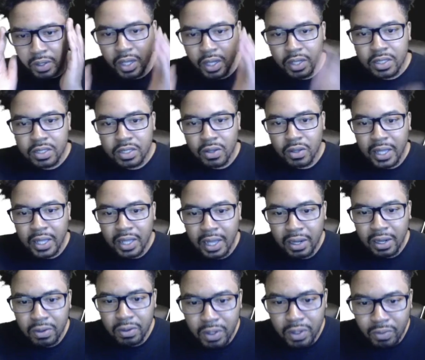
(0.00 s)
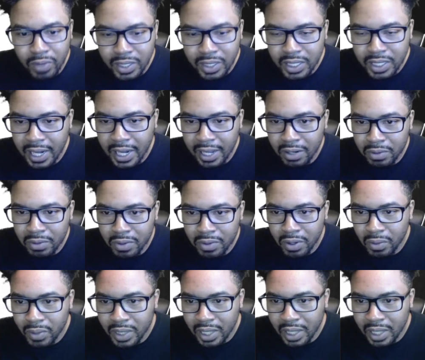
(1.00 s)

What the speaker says: So I don't know. Once again, I don't know what that